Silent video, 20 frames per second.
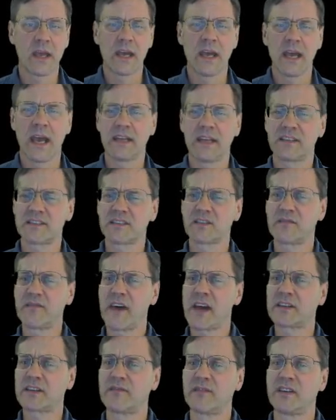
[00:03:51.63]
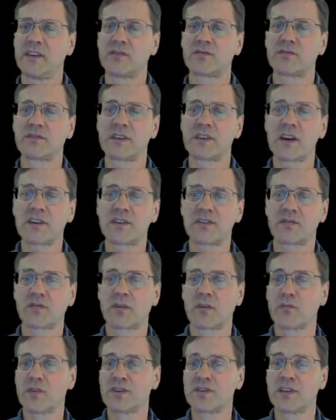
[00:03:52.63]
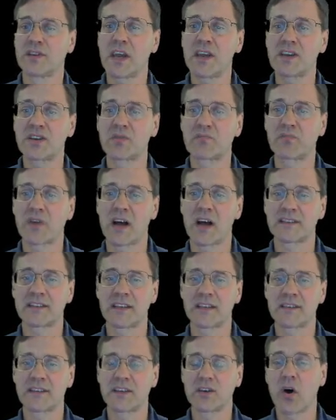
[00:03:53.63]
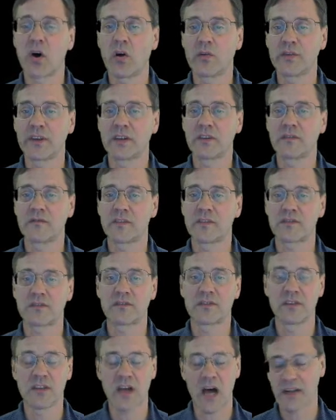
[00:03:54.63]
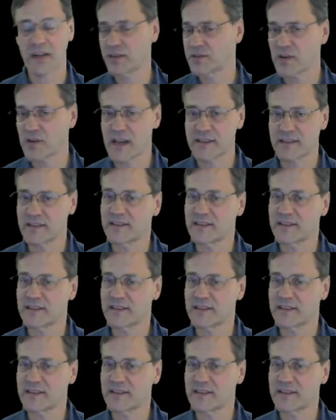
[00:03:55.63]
And it's an effect of the introduction or origination process that Haldane and Fisher did not address.